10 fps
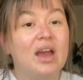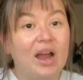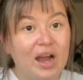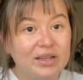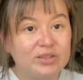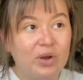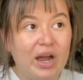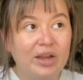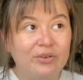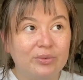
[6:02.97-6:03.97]
And so
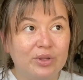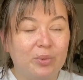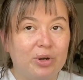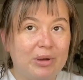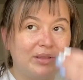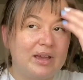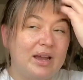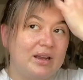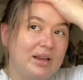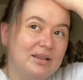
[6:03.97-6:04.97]
I felt really weird about
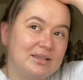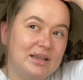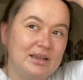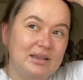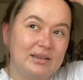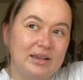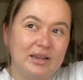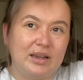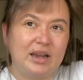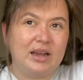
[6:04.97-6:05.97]
that. I didn't say
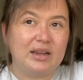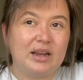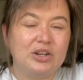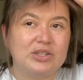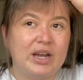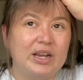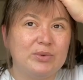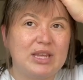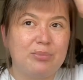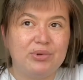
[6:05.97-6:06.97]
anything, and I just kind of
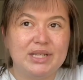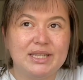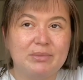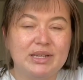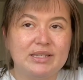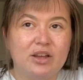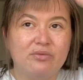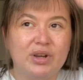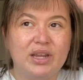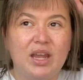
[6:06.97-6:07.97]
was like bracing myself
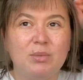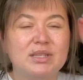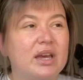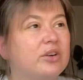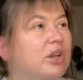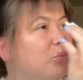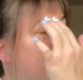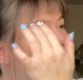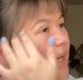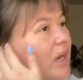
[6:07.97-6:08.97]
when I came in Saturday
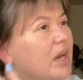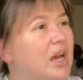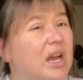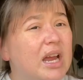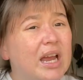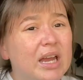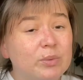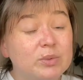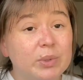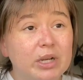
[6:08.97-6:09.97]
morning and
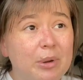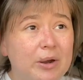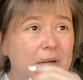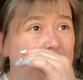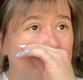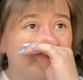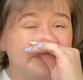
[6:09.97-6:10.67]
was worried about it.